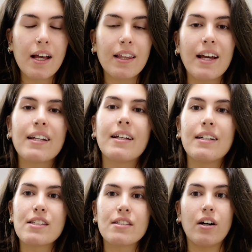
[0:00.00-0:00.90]
Like,
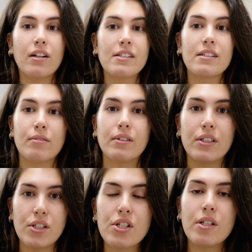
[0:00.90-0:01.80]
that's honestly
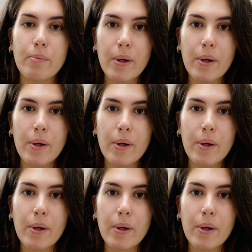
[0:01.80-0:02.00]
really cheap.